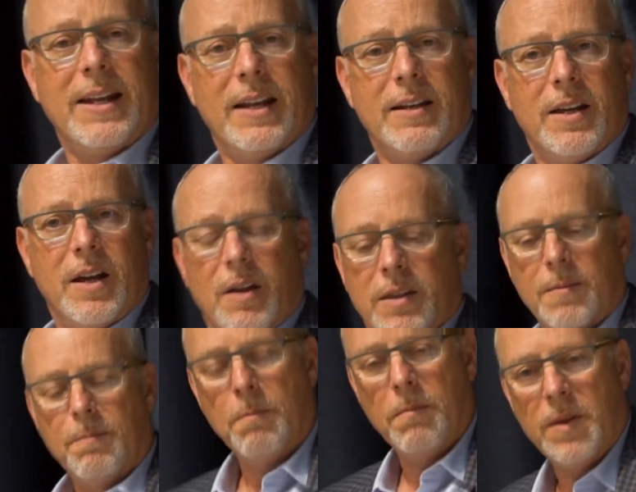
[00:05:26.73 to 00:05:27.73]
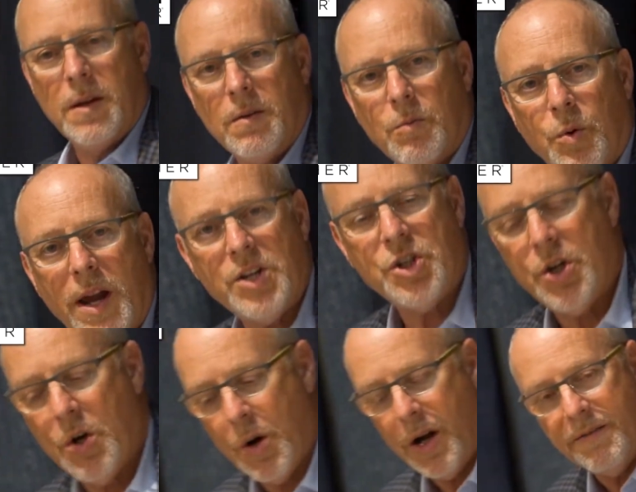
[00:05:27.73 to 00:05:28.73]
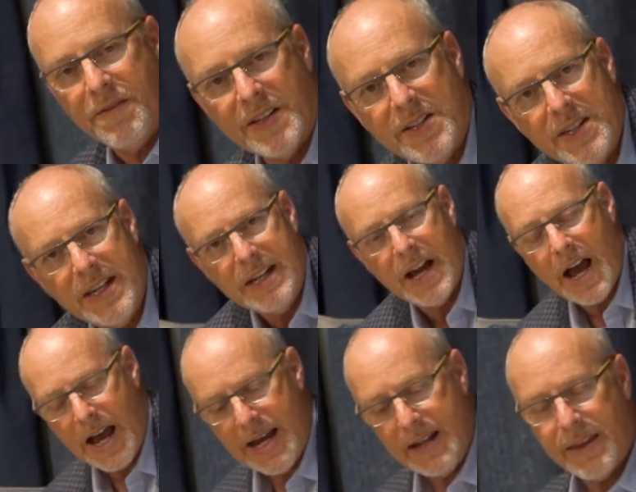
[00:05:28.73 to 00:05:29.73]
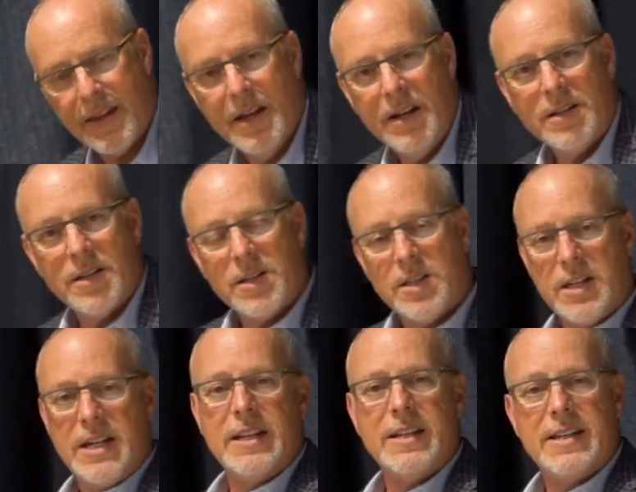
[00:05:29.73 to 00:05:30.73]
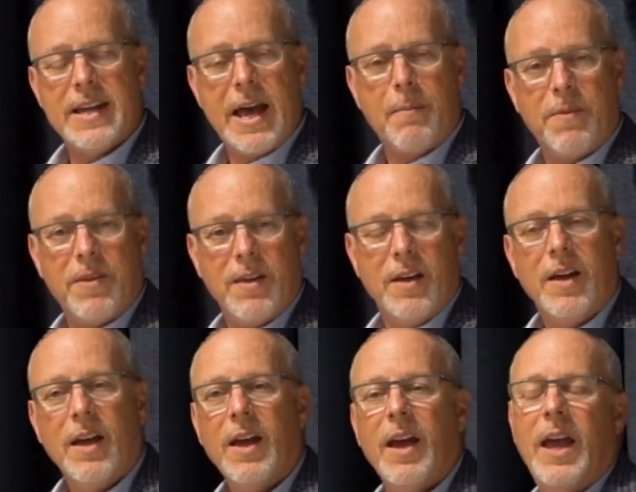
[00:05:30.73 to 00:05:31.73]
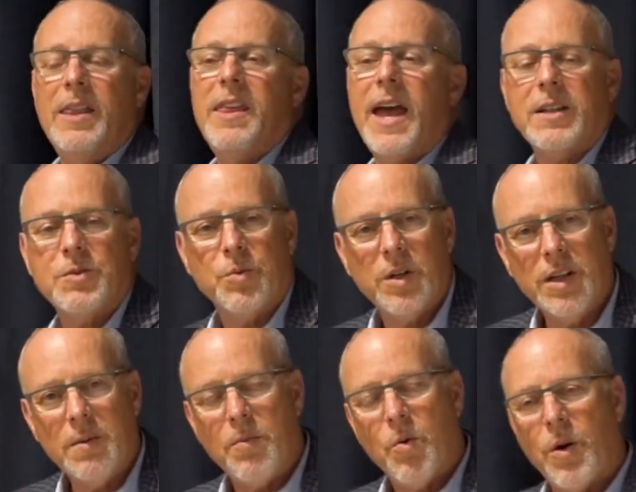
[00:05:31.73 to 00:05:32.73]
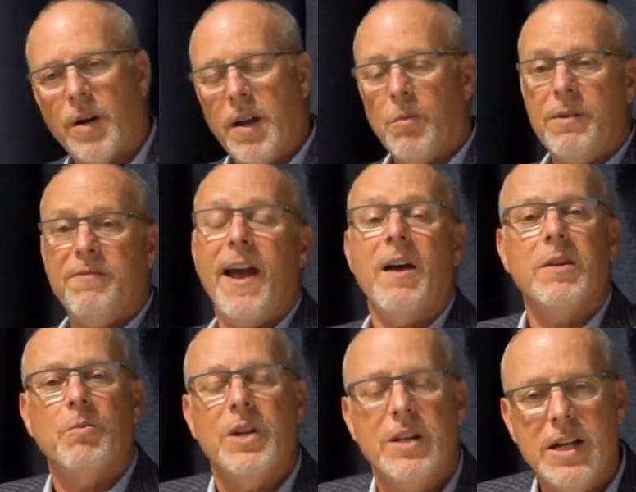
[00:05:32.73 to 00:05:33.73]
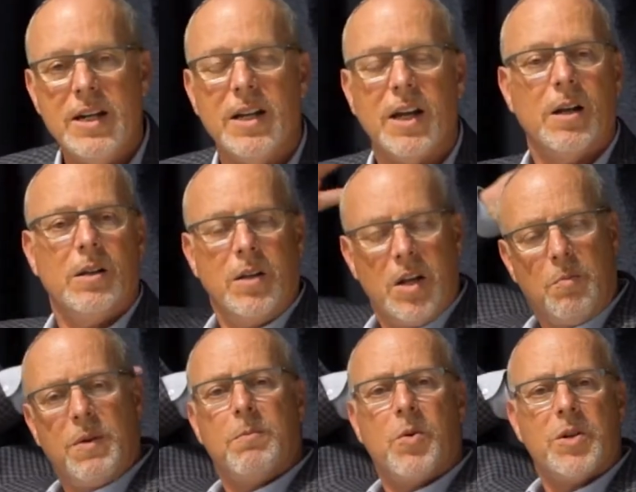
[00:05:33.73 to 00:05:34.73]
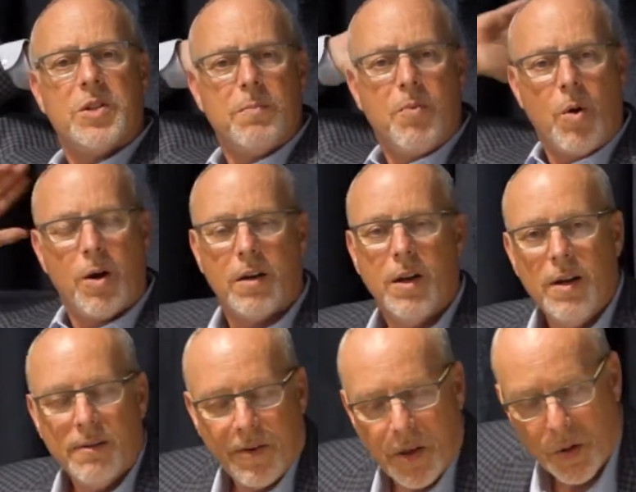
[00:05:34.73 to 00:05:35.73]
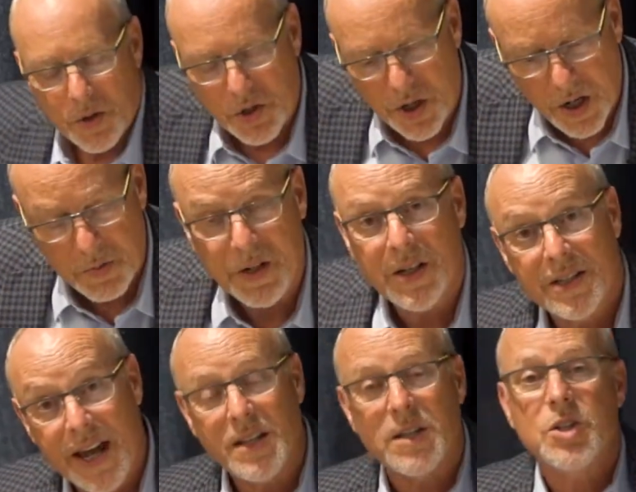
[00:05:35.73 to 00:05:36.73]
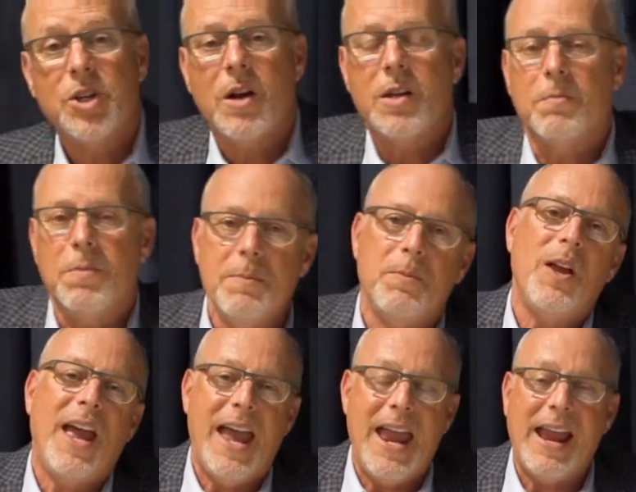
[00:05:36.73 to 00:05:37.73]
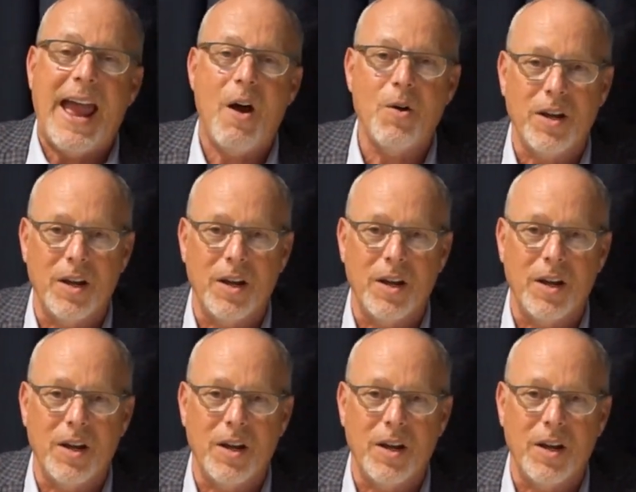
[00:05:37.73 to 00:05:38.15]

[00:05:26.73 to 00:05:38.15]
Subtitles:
in it. The ratio of seat height to seat depth. And that's really important. And we found that we needed to get a little bit more support for those chairs because that's a chair that people hang out